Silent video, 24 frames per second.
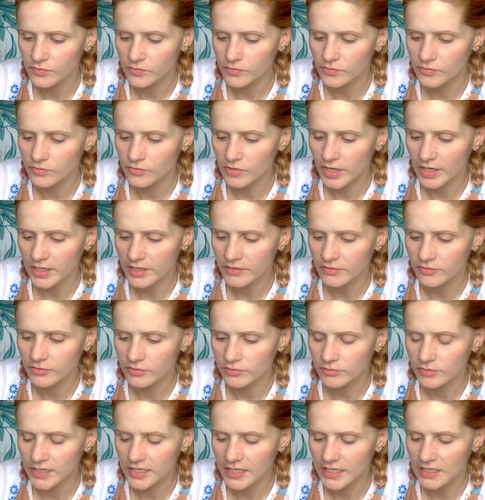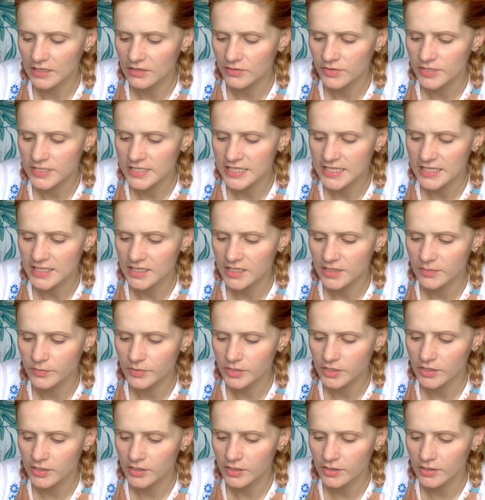Running for Real with Tina
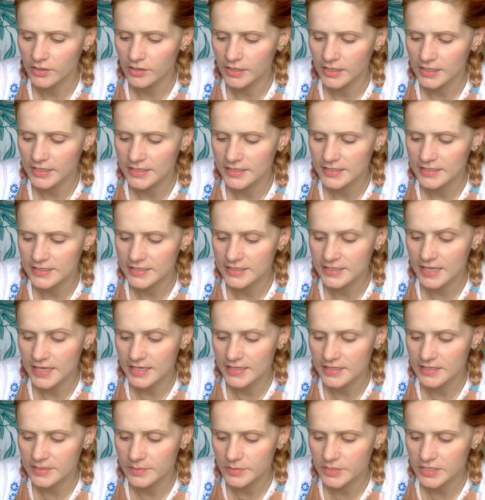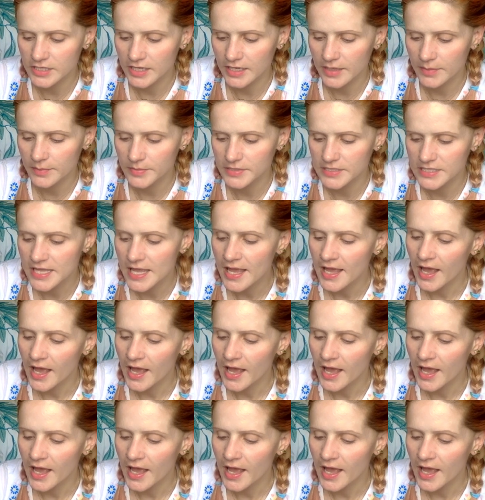Muir, I listen to that sometimes.